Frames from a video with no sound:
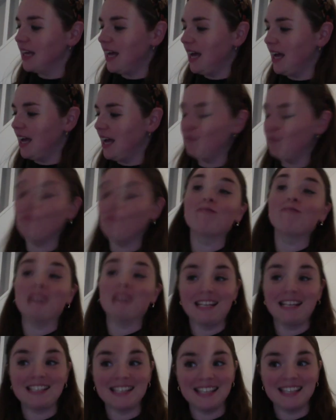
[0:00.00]
I'm
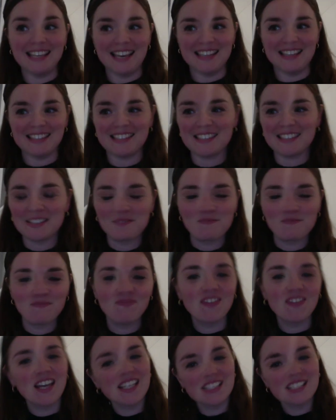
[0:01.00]
right. Yes,
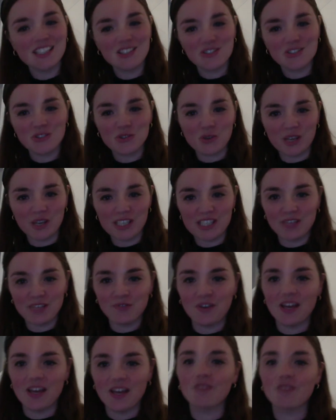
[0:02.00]
19 to
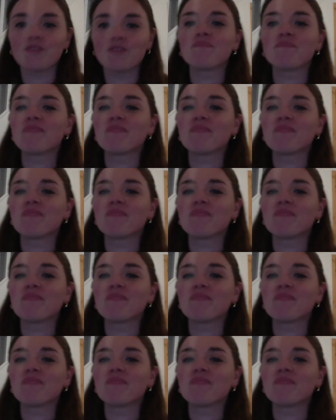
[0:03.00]
25.